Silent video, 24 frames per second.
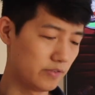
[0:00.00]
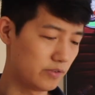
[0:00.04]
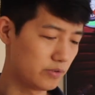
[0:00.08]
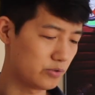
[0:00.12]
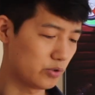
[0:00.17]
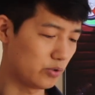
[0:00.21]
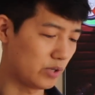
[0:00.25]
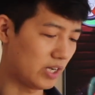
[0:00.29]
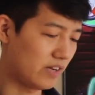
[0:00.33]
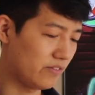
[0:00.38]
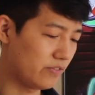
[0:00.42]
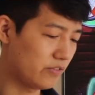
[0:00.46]

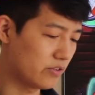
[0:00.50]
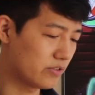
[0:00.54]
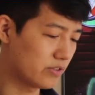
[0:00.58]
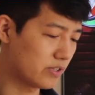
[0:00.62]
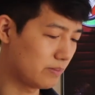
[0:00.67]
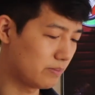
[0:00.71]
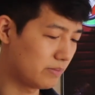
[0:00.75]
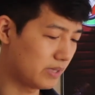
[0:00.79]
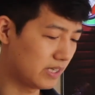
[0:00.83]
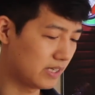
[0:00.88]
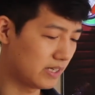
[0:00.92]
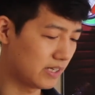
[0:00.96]
So after
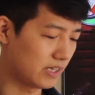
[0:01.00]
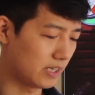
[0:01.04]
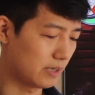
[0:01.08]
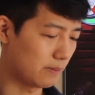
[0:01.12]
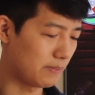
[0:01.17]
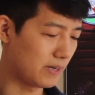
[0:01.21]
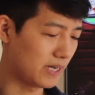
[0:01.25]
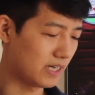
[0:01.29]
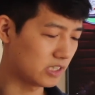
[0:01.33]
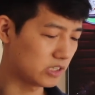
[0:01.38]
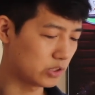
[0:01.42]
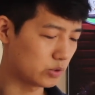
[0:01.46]
something like a
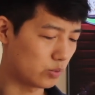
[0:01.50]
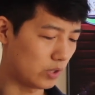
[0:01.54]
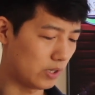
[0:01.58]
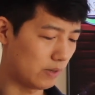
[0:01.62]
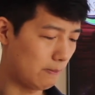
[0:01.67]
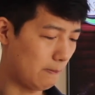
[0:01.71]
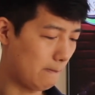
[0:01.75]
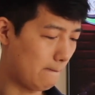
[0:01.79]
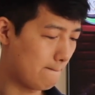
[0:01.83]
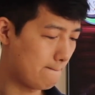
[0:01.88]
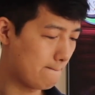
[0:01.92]
back swipe,